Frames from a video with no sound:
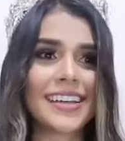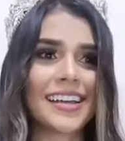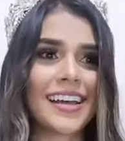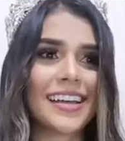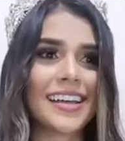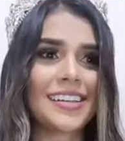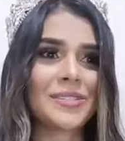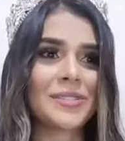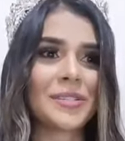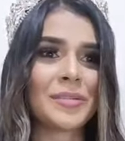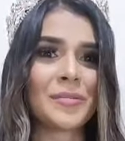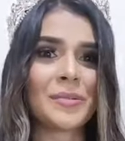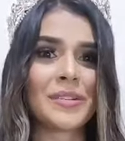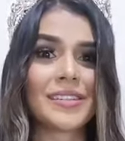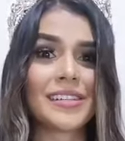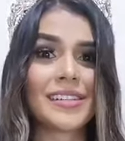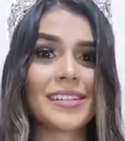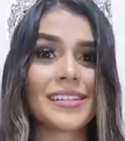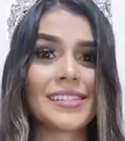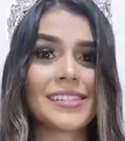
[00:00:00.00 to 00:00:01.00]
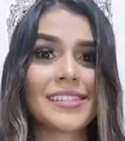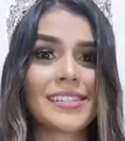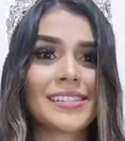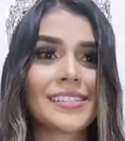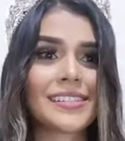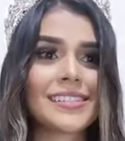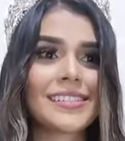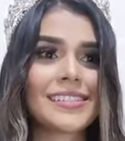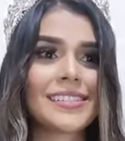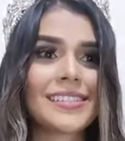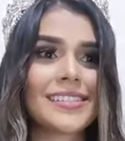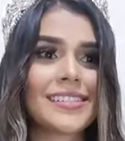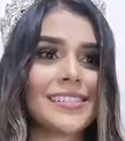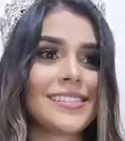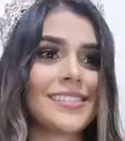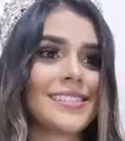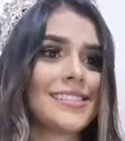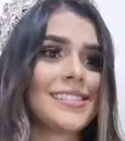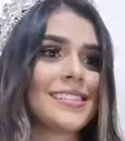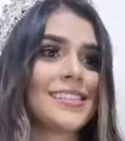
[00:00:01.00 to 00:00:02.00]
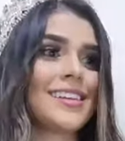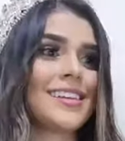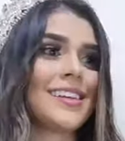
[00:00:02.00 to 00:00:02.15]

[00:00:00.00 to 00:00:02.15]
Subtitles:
I dream with this since